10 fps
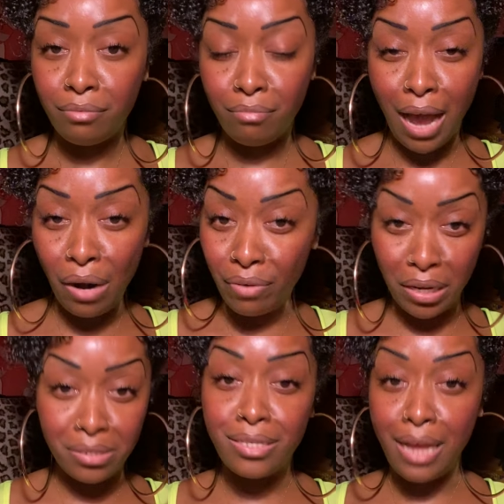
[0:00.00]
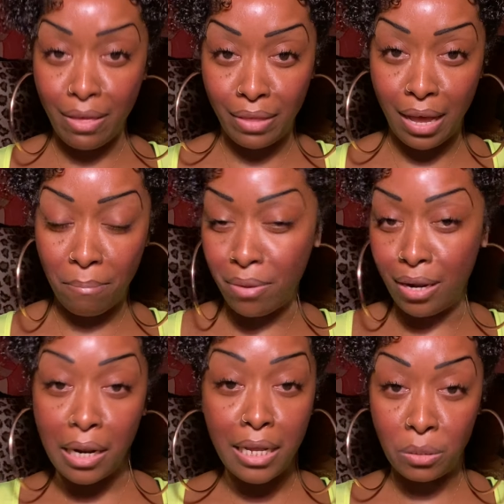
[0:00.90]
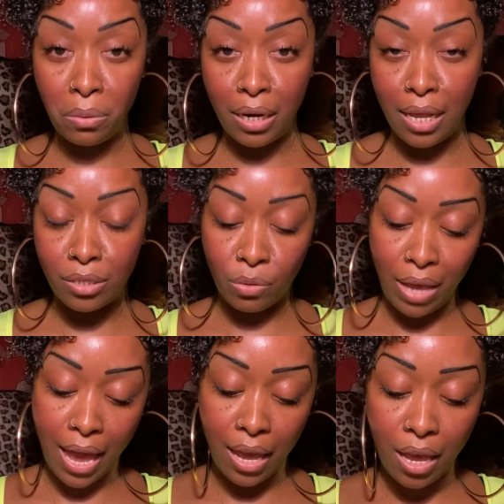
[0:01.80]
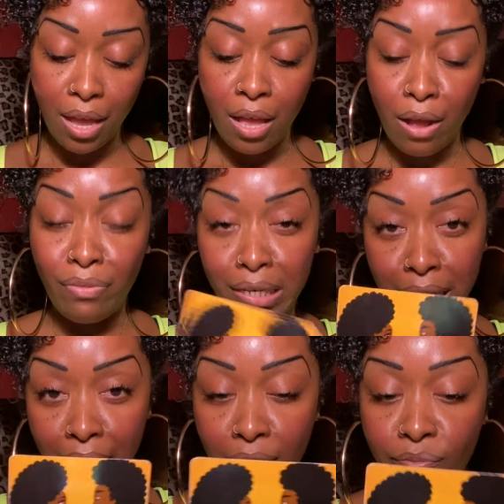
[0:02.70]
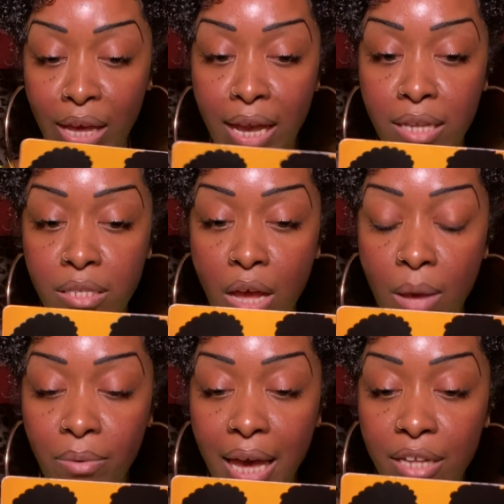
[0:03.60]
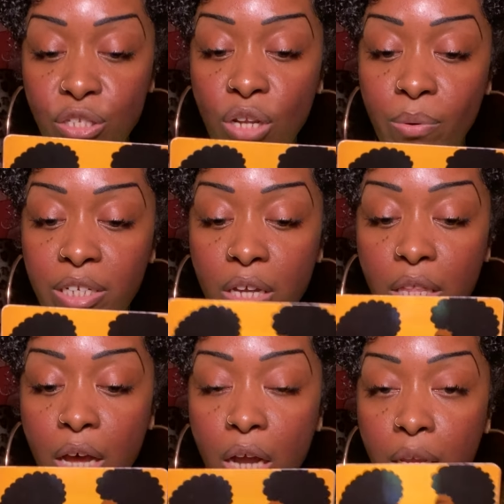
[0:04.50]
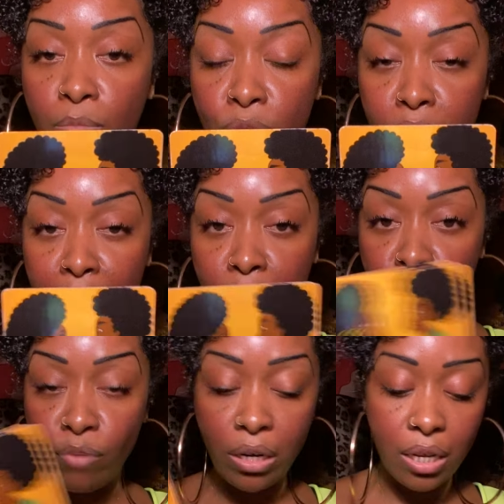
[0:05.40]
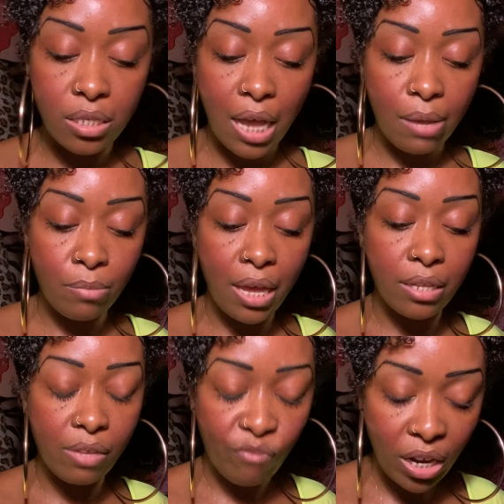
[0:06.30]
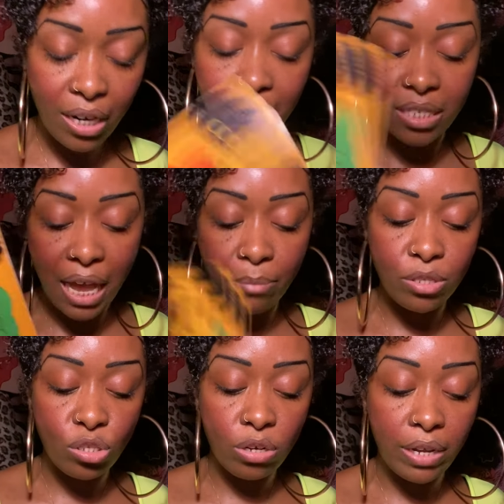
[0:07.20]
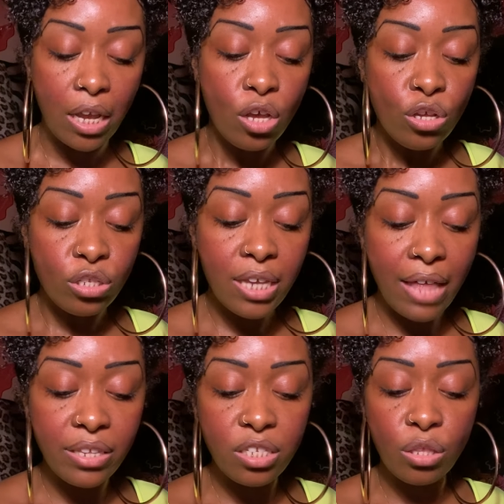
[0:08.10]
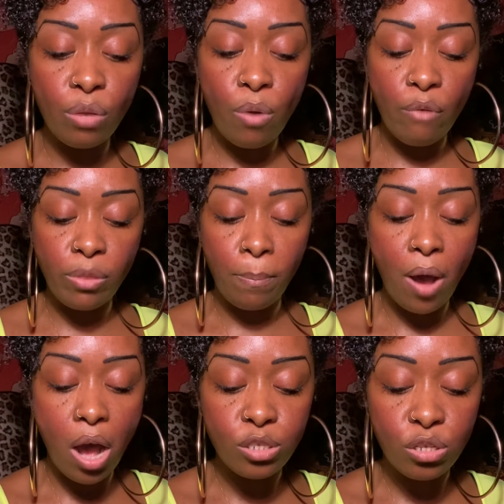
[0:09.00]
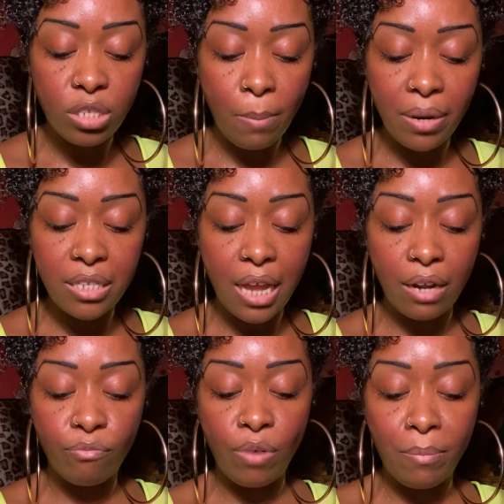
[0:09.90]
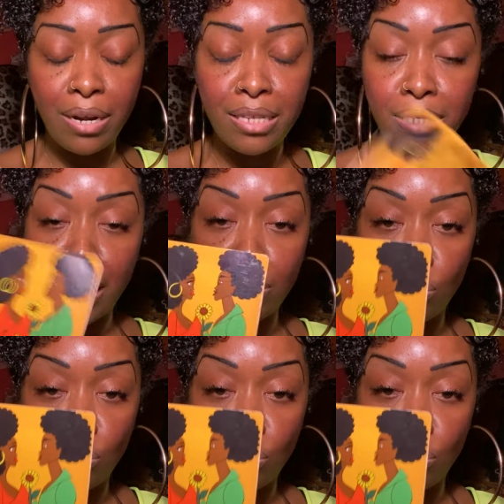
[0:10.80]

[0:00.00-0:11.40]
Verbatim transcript: I don't really understand that, but it is what it is, okay? The dating phase, um, getting to know each other, honeymoon stage, and fun and excitement. Yeah, fun and excitement story. So yeah, this is in the world of the past. So somebody's like reminiscing